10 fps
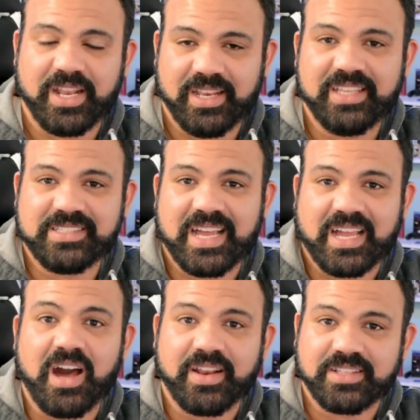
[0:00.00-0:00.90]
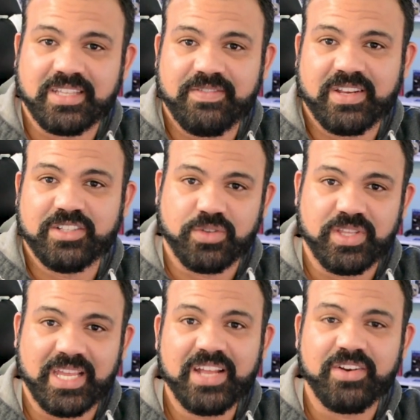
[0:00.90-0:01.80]
It needs that connectivity to
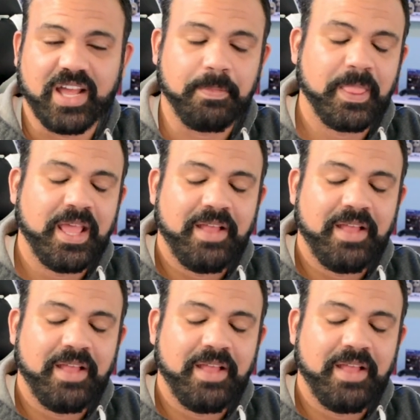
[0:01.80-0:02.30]
the internet.